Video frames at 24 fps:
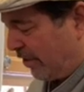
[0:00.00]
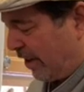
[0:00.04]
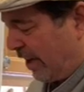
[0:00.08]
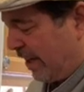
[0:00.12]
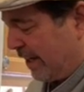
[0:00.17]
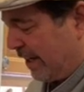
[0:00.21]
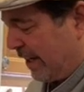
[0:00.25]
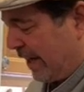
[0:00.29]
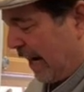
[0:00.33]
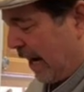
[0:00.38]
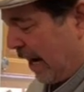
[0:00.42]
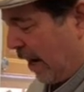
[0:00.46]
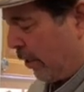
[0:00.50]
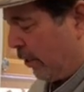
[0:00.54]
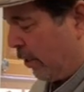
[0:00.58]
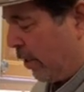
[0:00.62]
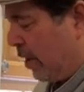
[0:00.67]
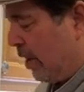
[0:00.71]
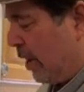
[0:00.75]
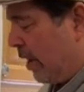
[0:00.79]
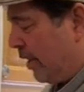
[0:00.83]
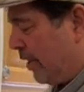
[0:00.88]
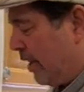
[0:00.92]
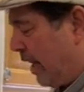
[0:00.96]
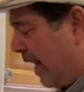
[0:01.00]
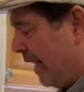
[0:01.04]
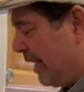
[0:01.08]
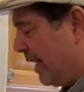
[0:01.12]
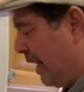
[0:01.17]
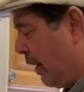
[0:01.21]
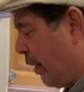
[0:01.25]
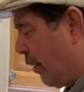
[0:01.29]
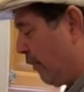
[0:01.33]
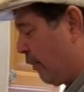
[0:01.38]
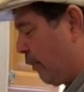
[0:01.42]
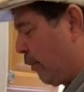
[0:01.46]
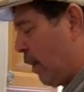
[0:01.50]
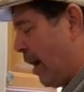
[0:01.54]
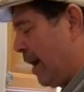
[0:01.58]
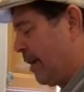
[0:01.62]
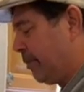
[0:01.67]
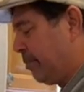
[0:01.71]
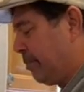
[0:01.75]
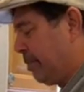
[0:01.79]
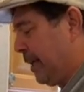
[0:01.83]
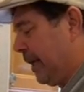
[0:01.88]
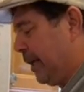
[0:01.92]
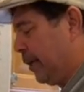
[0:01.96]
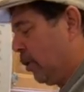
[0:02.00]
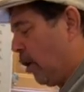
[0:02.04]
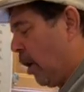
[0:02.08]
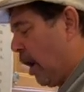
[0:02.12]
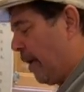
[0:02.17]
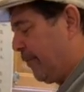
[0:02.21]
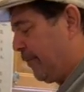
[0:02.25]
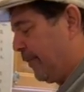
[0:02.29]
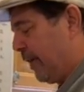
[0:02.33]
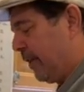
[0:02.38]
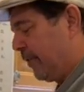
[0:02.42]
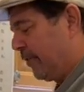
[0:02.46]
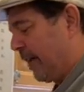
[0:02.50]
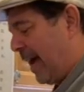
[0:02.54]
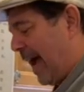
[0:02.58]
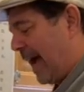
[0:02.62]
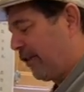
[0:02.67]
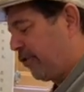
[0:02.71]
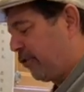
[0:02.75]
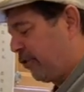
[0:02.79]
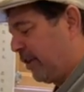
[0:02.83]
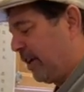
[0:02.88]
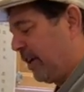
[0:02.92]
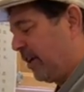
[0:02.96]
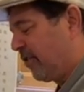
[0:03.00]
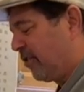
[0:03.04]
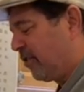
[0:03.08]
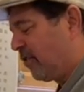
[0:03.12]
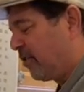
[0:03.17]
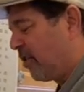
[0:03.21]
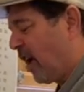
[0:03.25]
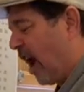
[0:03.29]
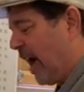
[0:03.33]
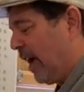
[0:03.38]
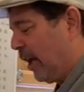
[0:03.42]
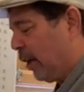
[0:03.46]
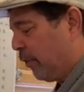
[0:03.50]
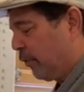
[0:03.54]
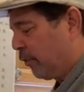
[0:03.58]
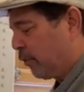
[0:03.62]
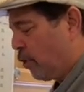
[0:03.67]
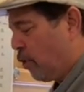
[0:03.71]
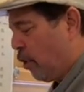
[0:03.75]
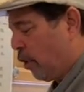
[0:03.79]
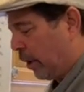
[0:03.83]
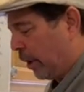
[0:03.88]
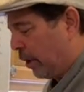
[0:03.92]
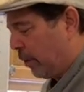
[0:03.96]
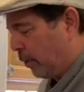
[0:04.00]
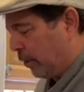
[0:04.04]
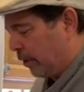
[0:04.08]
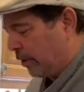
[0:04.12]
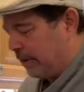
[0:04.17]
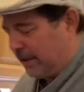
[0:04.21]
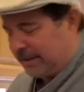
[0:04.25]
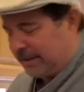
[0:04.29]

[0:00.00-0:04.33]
rice in there. The idea of rice pilaf, it's actually a style of